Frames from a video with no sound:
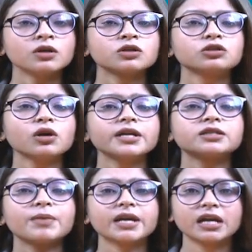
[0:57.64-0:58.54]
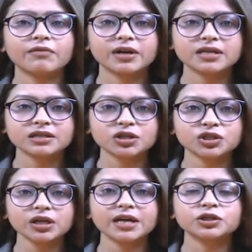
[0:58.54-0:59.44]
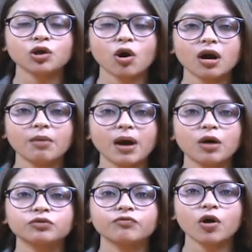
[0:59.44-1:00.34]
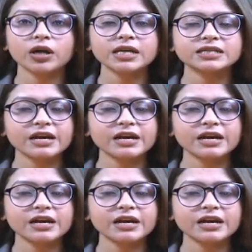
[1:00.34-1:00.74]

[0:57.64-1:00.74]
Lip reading: So let's begin our discussion and talk about what is